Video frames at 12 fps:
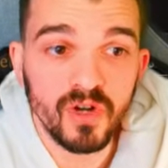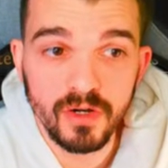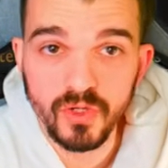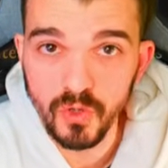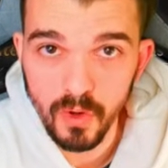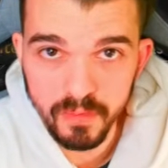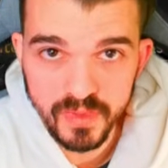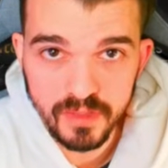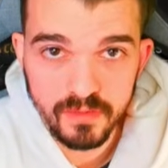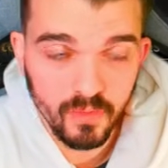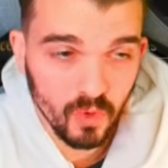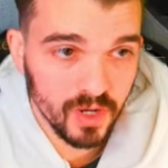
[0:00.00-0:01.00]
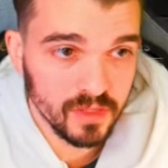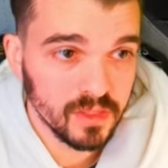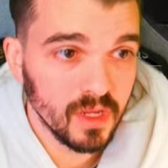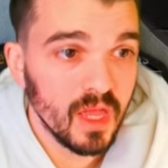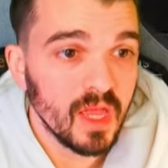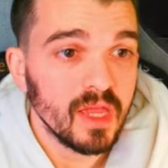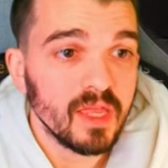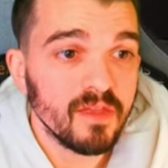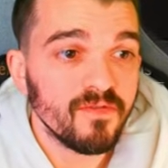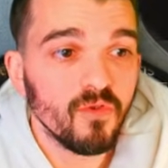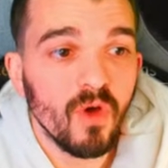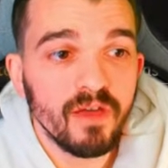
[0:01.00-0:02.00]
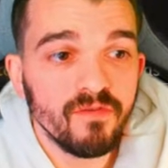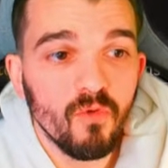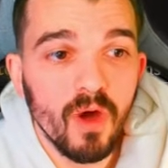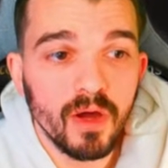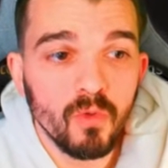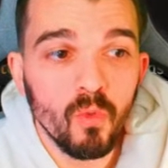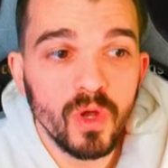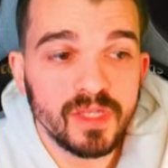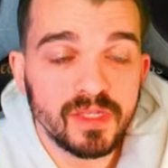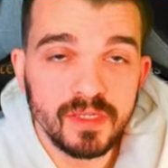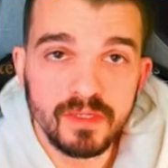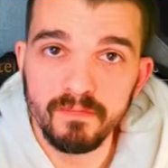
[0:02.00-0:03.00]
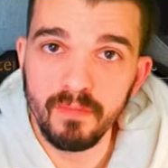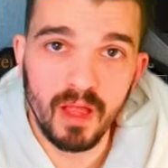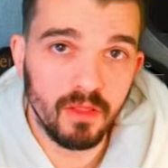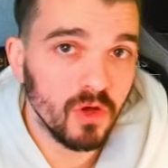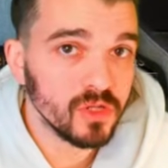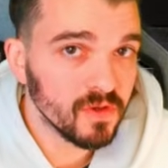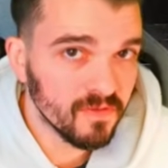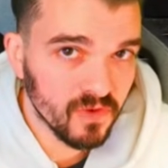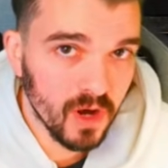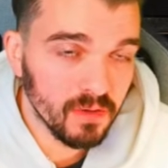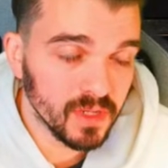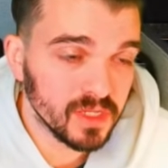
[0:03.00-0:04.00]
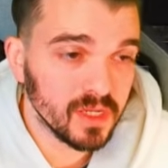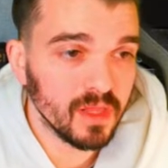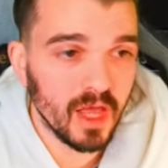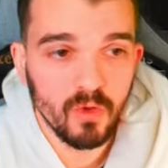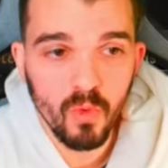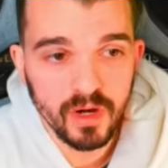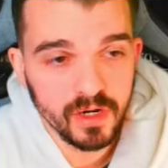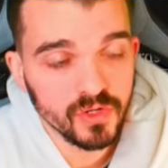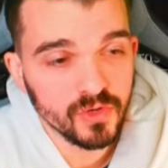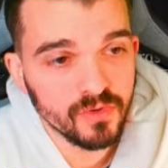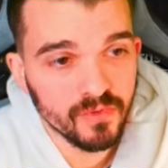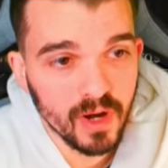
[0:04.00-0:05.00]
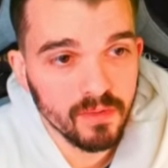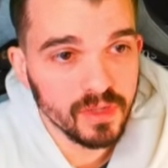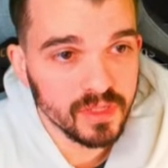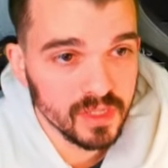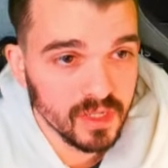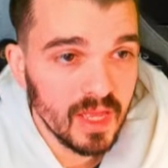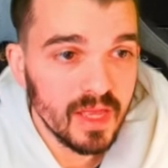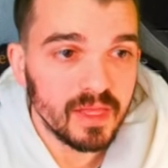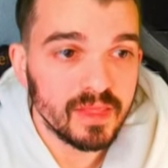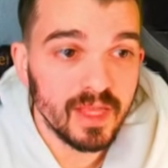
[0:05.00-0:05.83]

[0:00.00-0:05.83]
rare drops, right? If you have one with a lot of rarity, like 100 rarity,